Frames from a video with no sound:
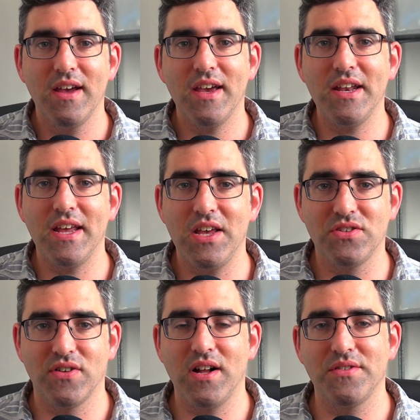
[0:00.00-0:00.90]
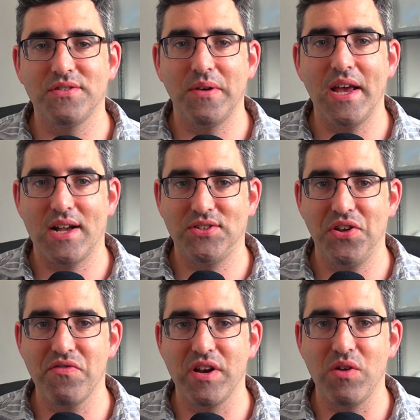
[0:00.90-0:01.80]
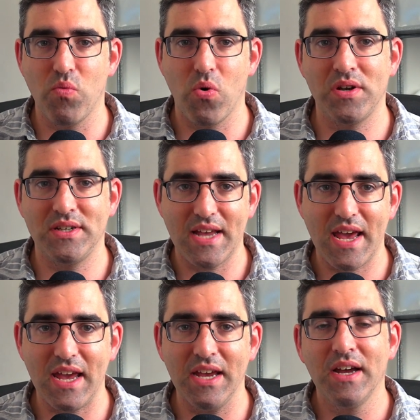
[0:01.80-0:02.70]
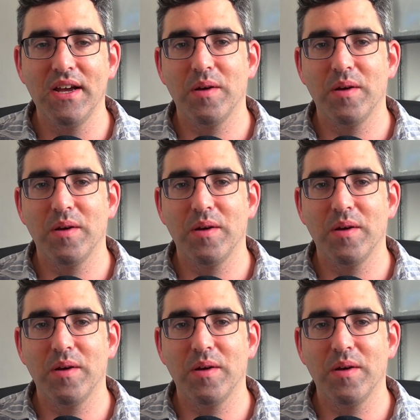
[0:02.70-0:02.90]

In Israel, there's only actually really one day